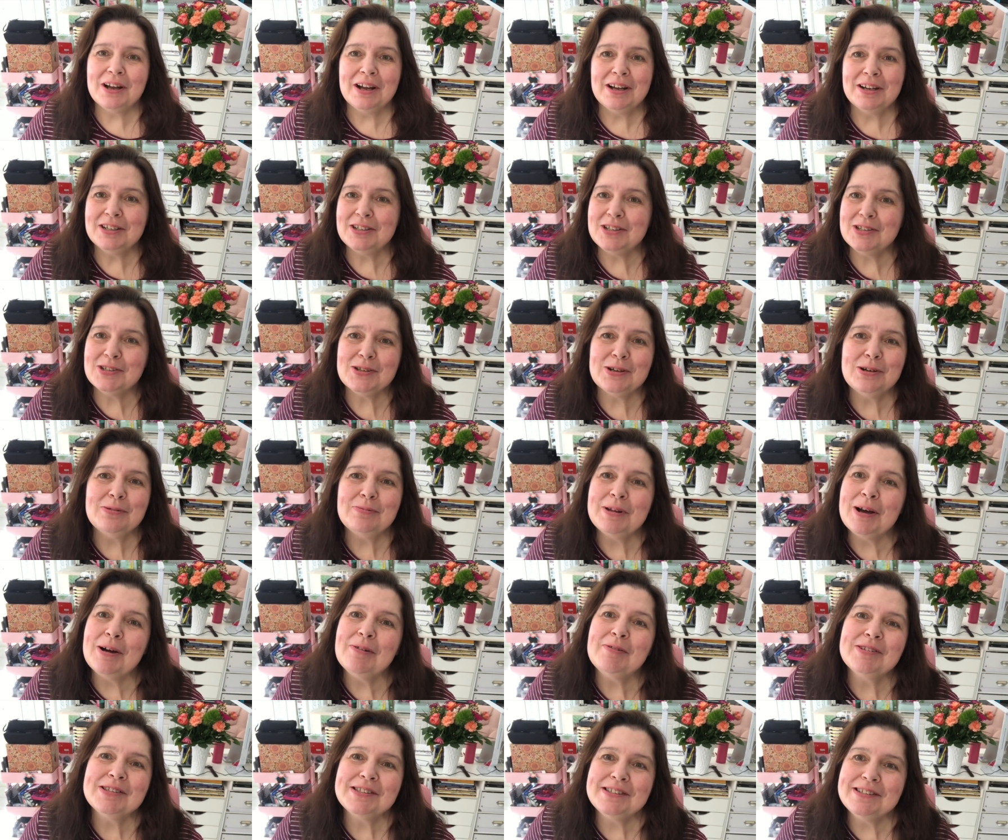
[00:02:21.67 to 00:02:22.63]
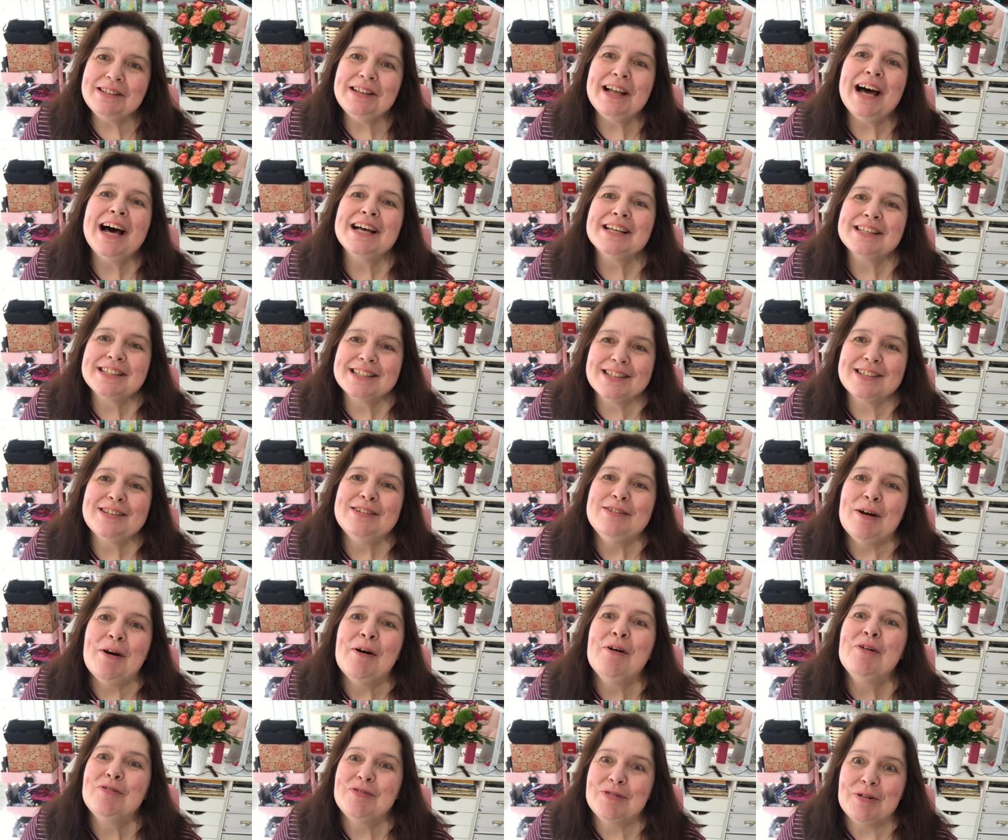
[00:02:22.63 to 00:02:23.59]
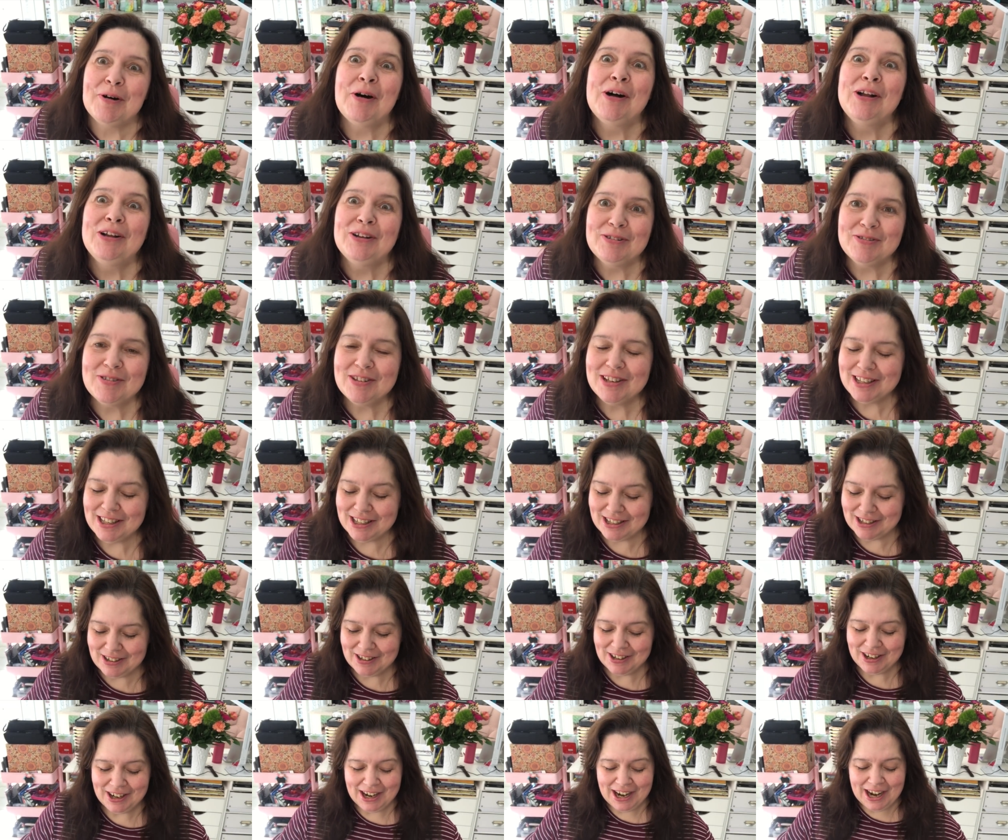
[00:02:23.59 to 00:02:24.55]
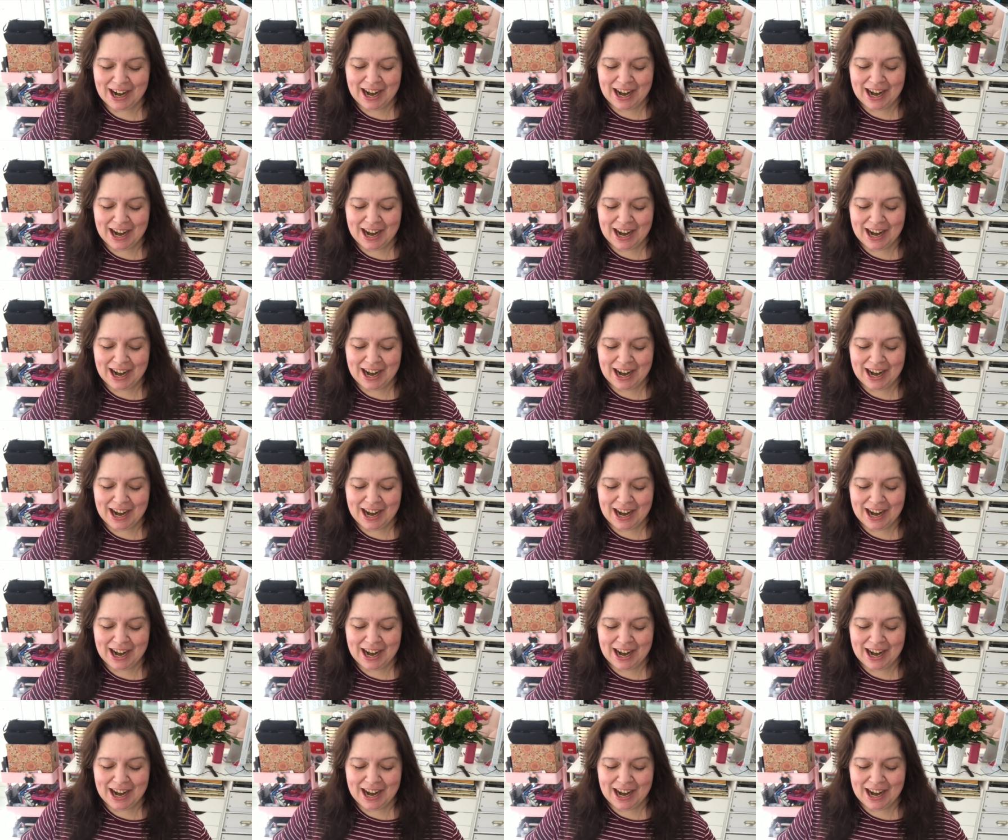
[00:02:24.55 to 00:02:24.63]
I just hope that was the last snowfall of the year.